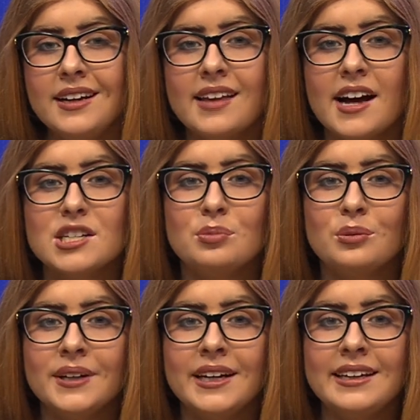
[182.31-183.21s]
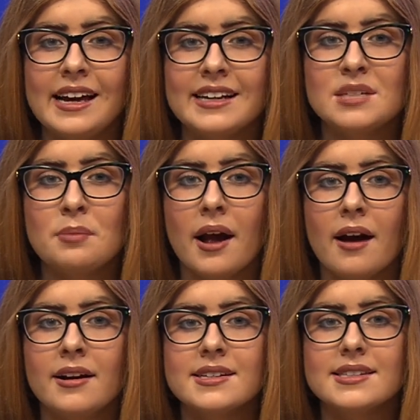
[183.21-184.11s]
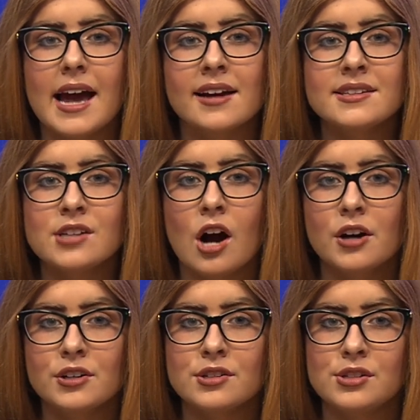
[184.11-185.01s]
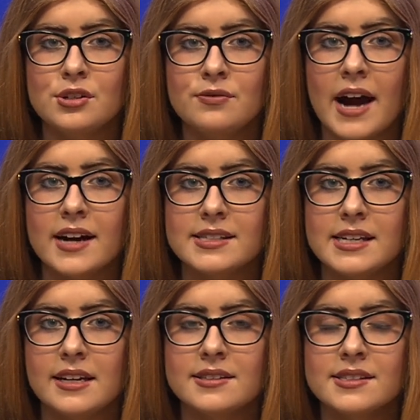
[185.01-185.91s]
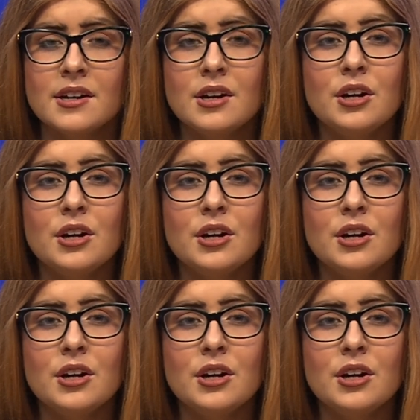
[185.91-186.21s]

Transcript: that deploying antibiotics as doctors do vaccines